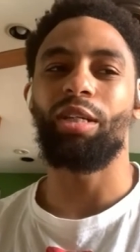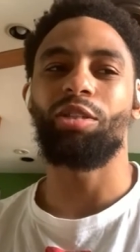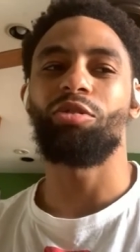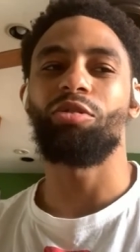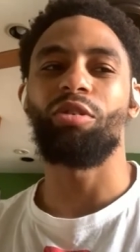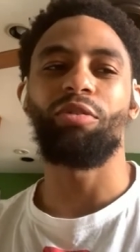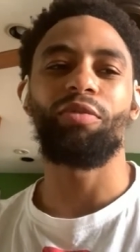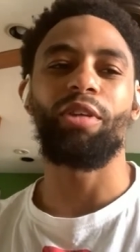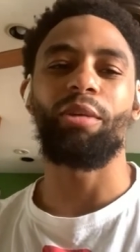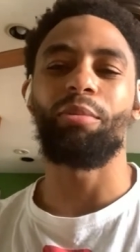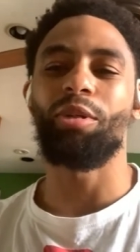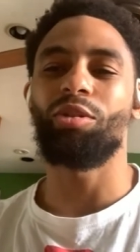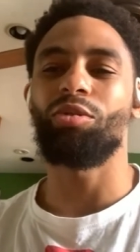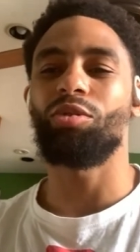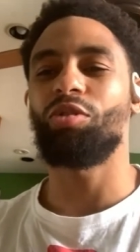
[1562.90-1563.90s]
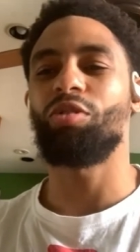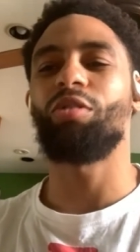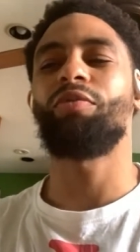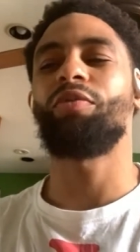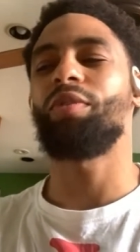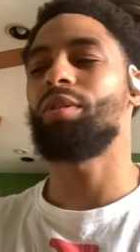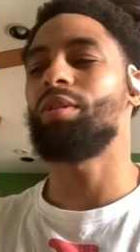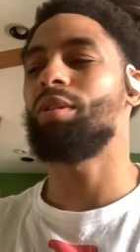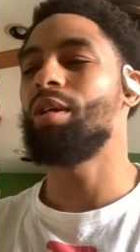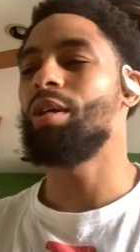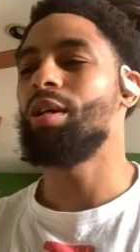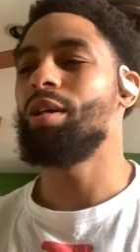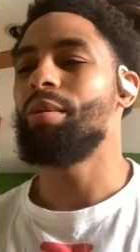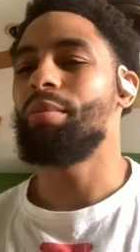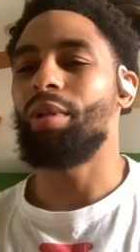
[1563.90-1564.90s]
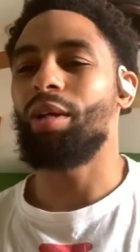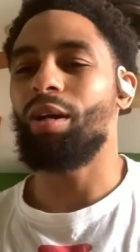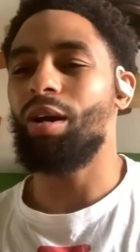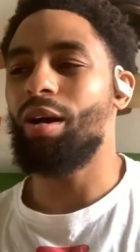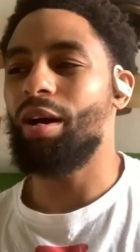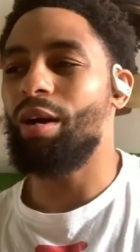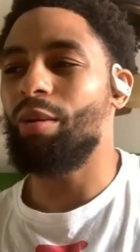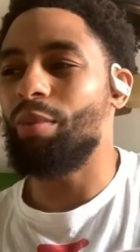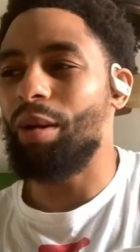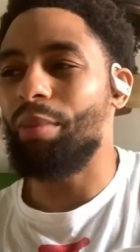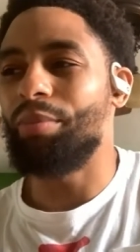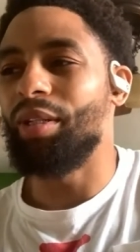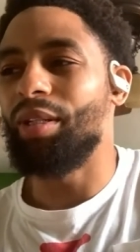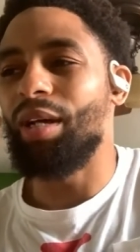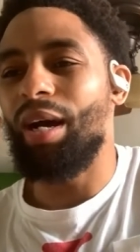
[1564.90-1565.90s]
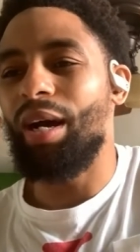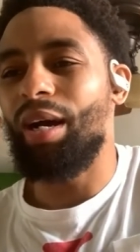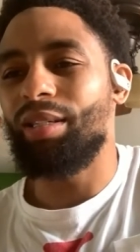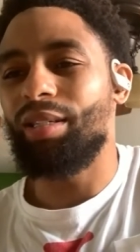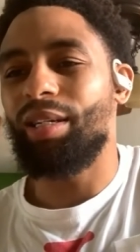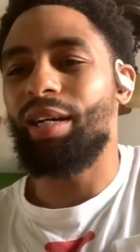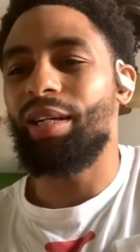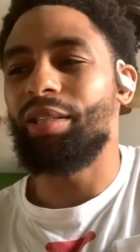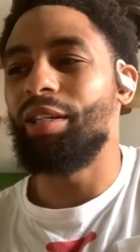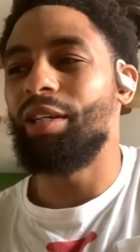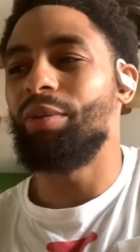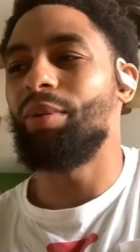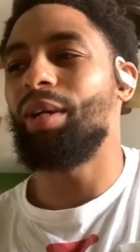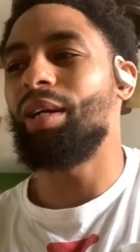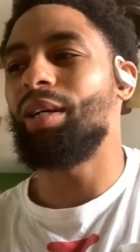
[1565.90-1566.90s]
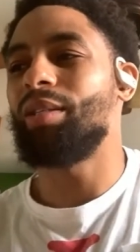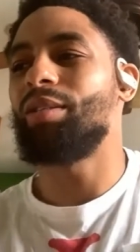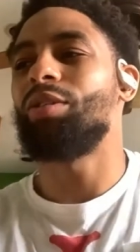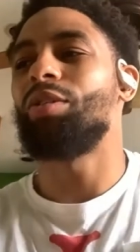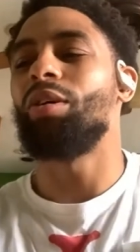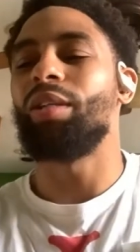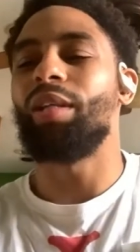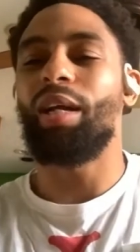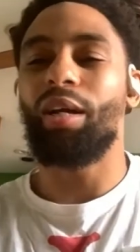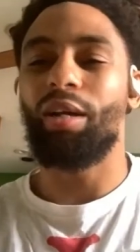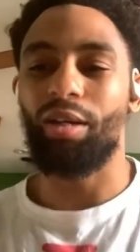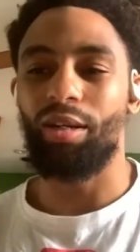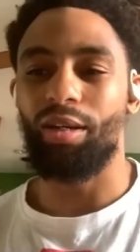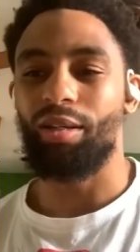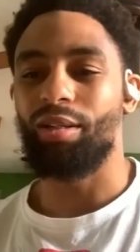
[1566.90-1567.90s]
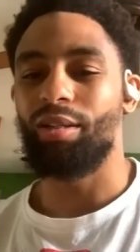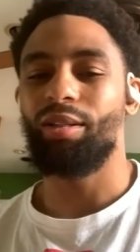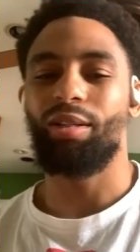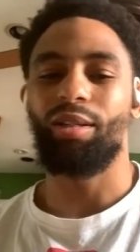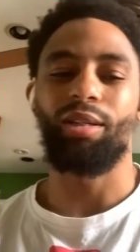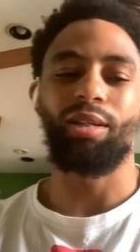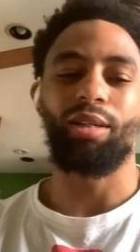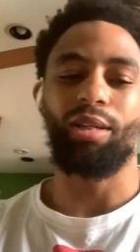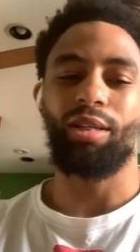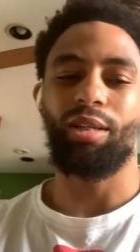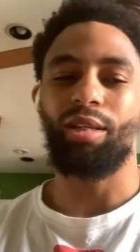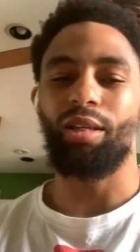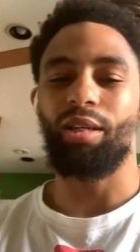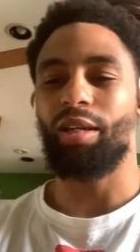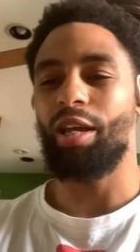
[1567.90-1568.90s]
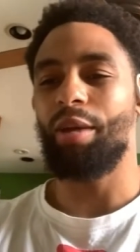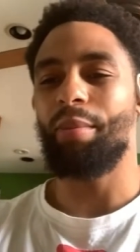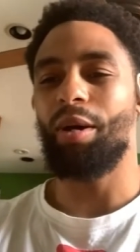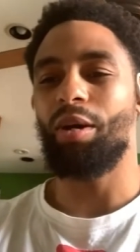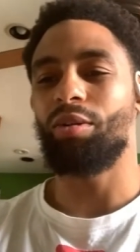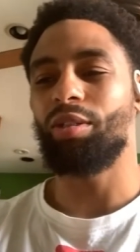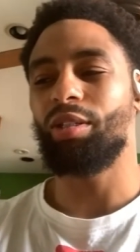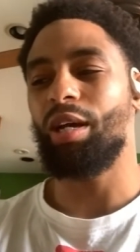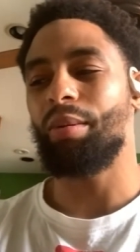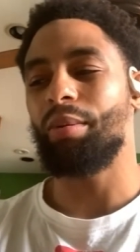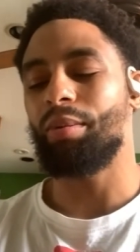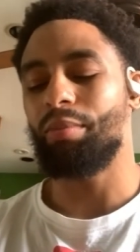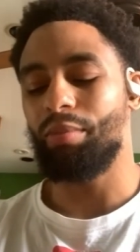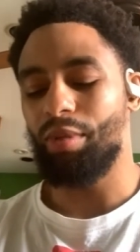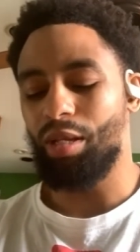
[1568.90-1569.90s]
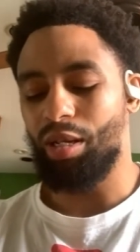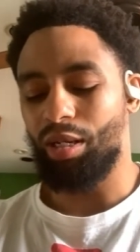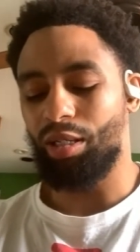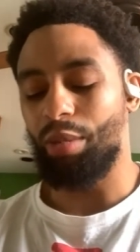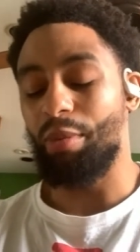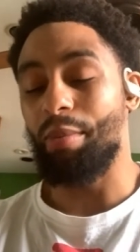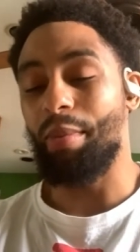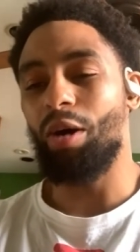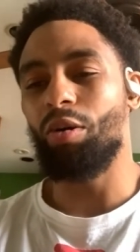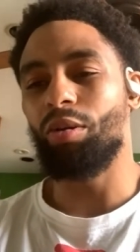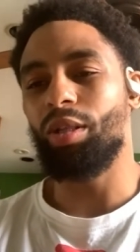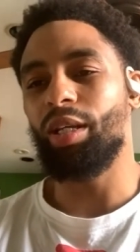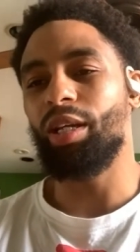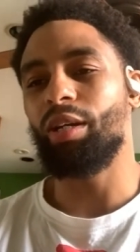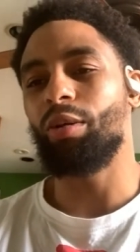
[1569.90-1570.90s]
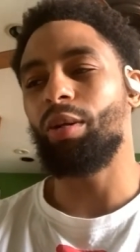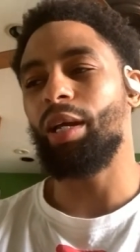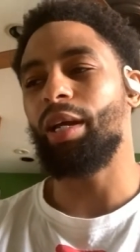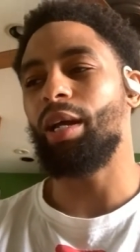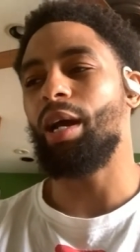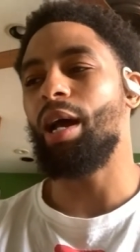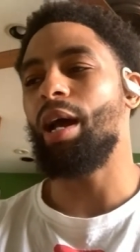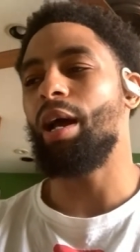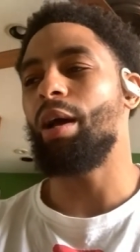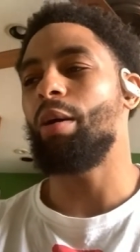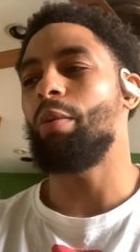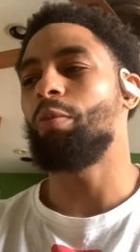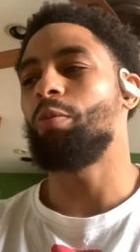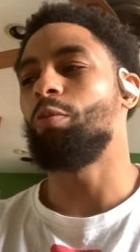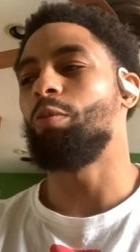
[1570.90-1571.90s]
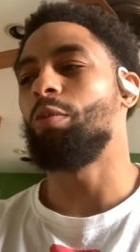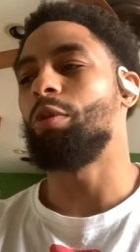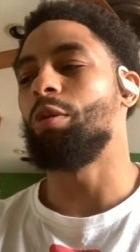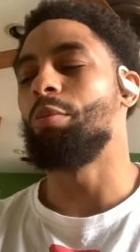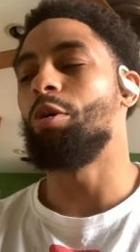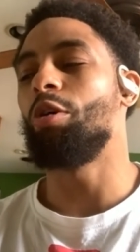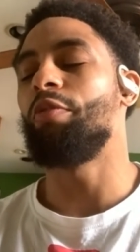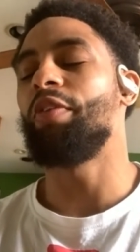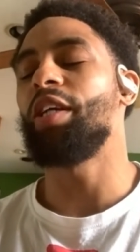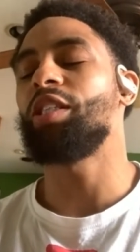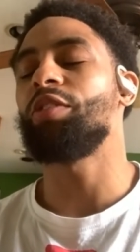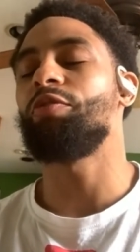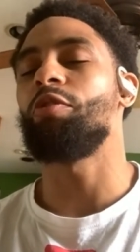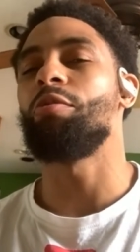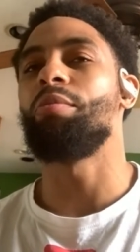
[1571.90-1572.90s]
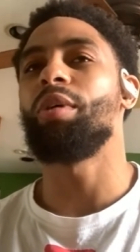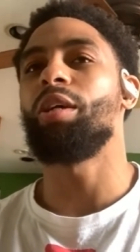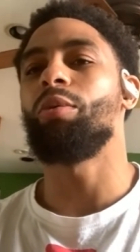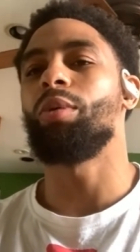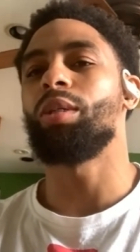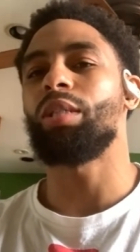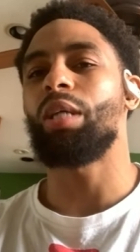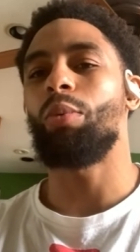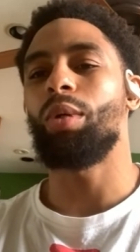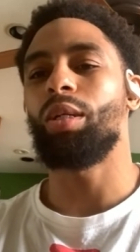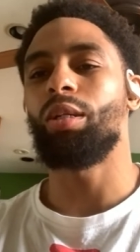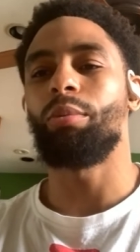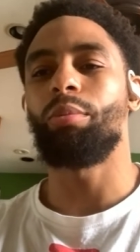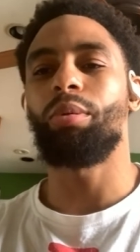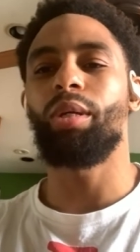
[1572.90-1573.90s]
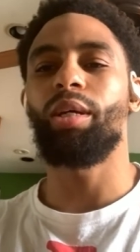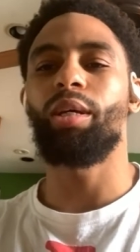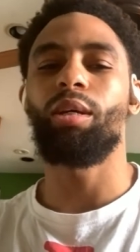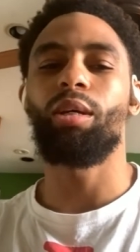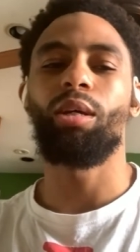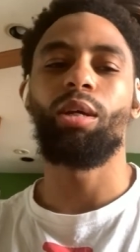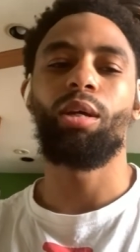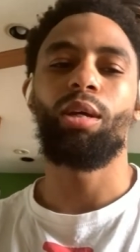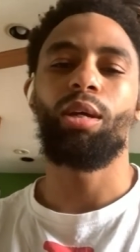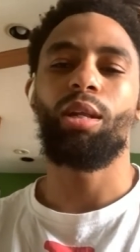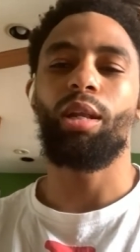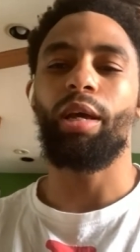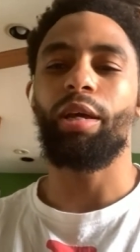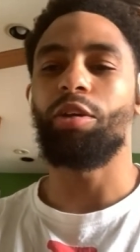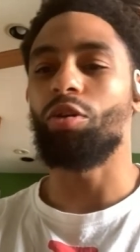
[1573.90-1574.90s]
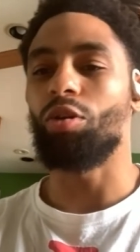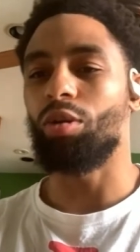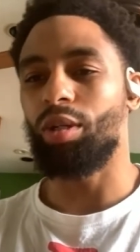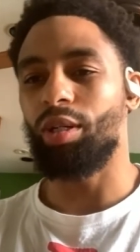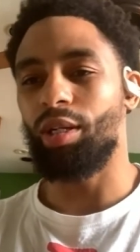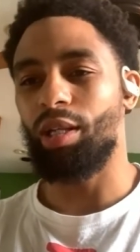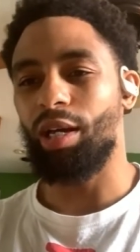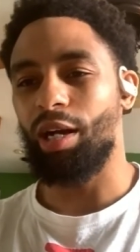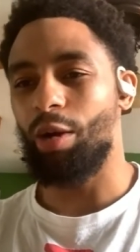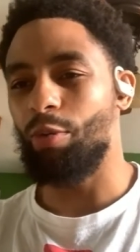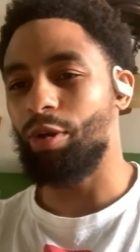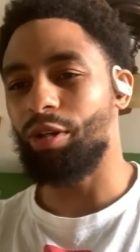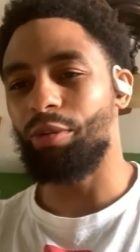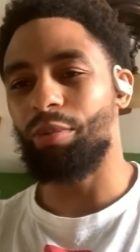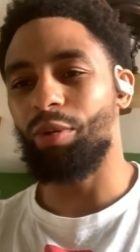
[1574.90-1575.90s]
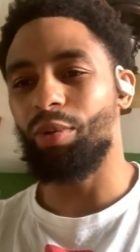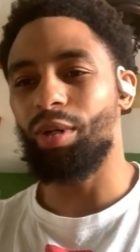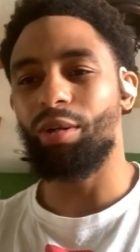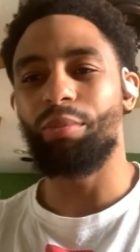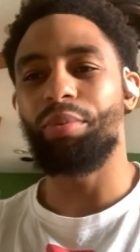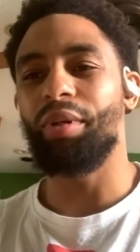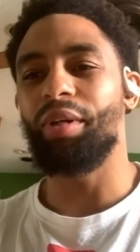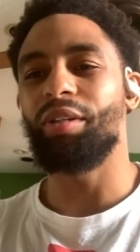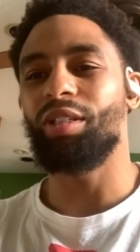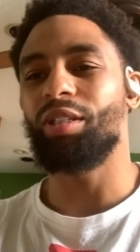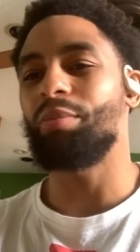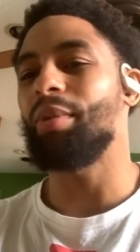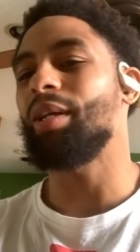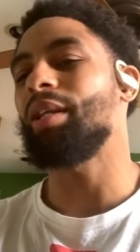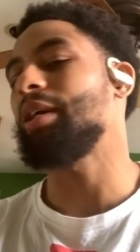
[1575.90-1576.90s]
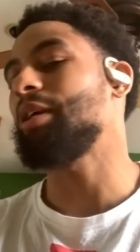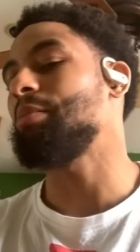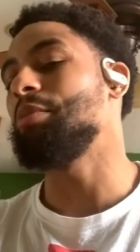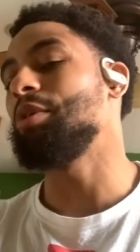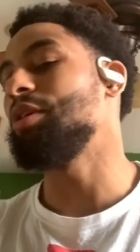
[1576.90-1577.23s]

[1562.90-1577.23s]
up that strength, that mental strength, and be like, all right, I beat the odds. Like, I did what I thought that I couldn't and came out on top. So, I mean, my whole thing, like, the motivation for me was I wanted to play like EuroLeague. Like, I wanted to be one of them players that's making like